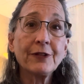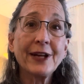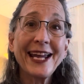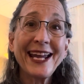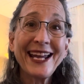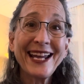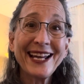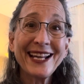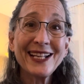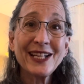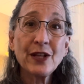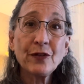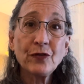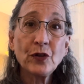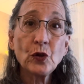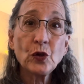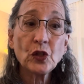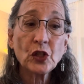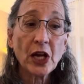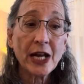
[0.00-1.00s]
And the
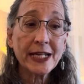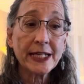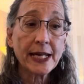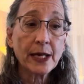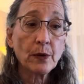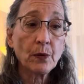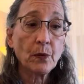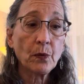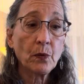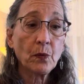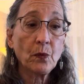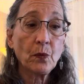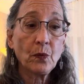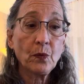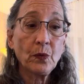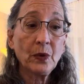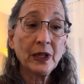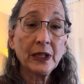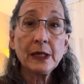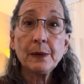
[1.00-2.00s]
fuchsite can
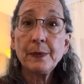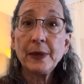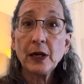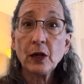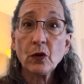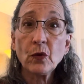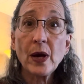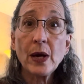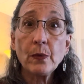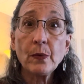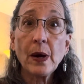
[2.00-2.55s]
really be a great